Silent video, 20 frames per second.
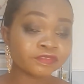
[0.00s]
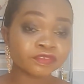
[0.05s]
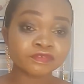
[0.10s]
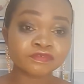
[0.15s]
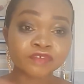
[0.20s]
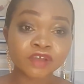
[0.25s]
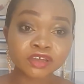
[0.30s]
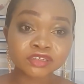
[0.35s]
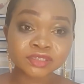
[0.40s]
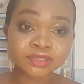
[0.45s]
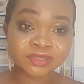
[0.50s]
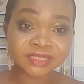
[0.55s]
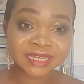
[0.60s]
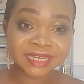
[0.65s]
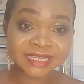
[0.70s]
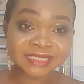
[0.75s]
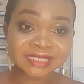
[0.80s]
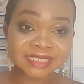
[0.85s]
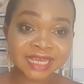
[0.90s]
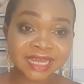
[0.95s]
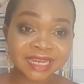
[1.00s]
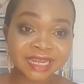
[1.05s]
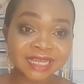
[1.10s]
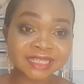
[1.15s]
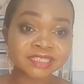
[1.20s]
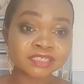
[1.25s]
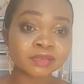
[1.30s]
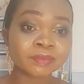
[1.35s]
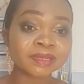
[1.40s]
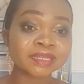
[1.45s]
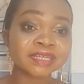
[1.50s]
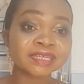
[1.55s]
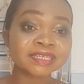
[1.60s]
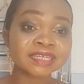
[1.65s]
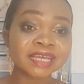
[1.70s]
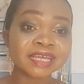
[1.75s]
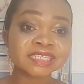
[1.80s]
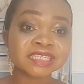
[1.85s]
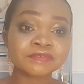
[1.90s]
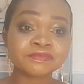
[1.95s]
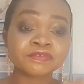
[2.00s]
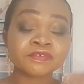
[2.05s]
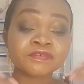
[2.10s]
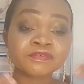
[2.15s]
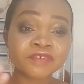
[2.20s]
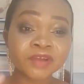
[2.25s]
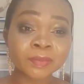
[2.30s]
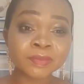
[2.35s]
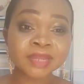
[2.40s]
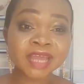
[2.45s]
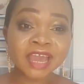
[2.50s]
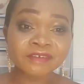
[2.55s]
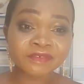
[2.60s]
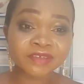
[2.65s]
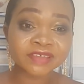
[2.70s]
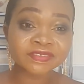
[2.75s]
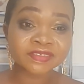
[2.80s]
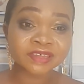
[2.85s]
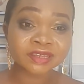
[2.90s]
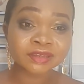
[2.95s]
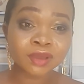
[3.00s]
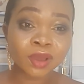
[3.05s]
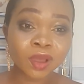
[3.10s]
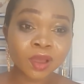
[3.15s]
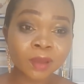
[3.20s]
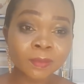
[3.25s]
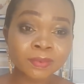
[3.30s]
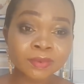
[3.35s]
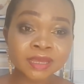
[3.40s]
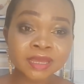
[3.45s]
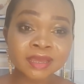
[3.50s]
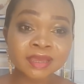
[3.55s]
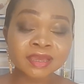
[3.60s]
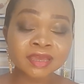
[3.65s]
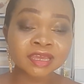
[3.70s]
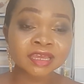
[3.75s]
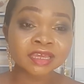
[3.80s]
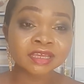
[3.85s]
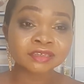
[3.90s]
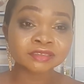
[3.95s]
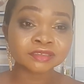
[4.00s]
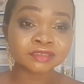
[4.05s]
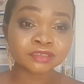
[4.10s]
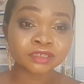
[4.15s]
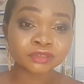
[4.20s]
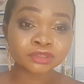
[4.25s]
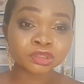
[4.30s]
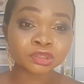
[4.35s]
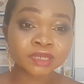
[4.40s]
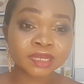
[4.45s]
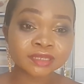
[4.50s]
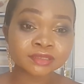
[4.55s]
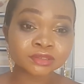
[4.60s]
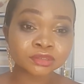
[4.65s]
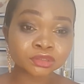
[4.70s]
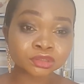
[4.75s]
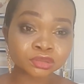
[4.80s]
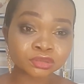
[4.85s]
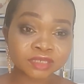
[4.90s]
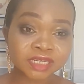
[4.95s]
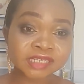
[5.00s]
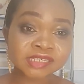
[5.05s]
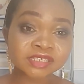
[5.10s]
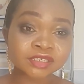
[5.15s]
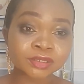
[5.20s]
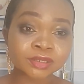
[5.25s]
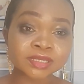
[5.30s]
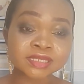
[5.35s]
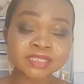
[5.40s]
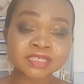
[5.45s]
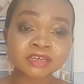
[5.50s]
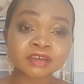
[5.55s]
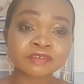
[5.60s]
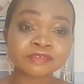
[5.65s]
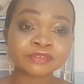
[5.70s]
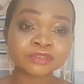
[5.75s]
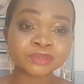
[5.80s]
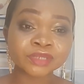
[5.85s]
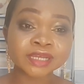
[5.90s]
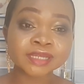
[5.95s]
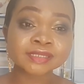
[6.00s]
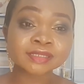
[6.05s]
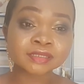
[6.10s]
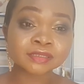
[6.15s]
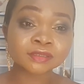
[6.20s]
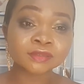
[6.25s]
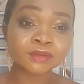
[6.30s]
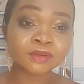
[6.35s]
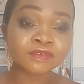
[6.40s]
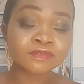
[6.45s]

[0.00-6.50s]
gone to the internet. Nobody cares if you frame everything up. Don't try to stress yourself trying to look